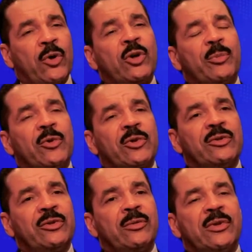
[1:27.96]
What Interpol
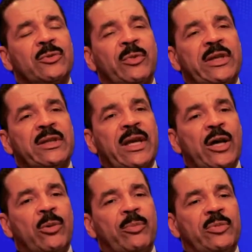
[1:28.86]
can do is we can
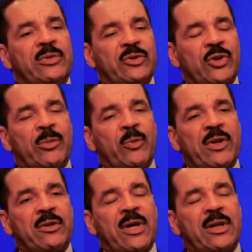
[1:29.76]
help determine
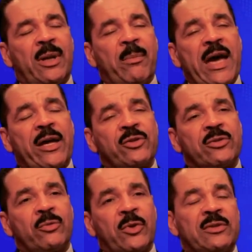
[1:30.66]
whether or not a
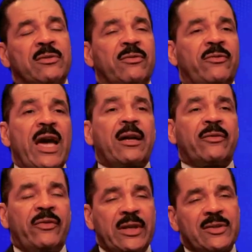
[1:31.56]
match was in
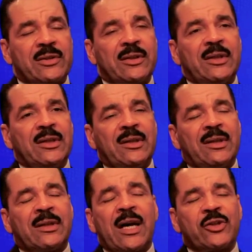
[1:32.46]
fact fixed,
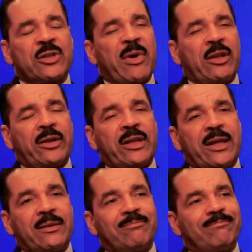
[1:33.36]
not just by looking
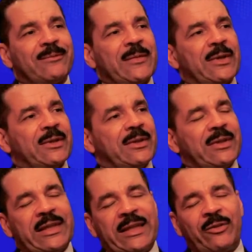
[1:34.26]
at
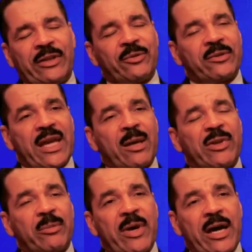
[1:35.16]
illegal
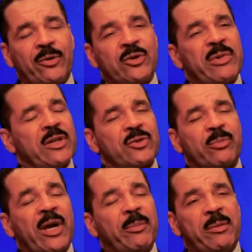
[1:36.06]
gambling patterns, because there
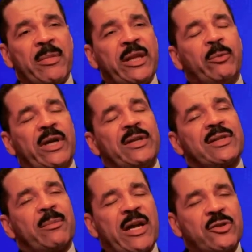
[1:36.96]
might be many
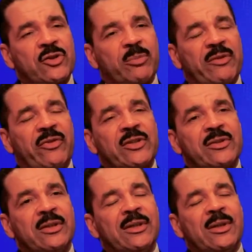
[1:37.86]
ways that matches can be
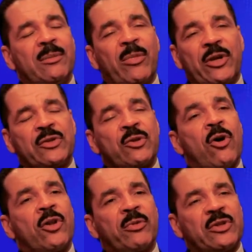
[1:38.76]
fixed, by using
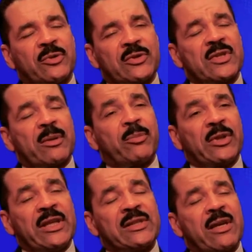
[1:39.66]
all the resources that
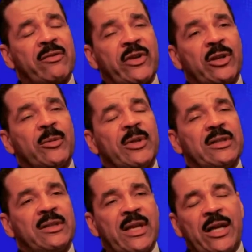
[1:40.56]
police have available
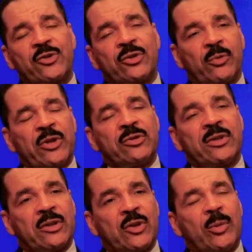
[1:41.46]
at the national,
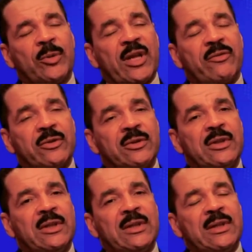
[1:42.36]
regional, and global level.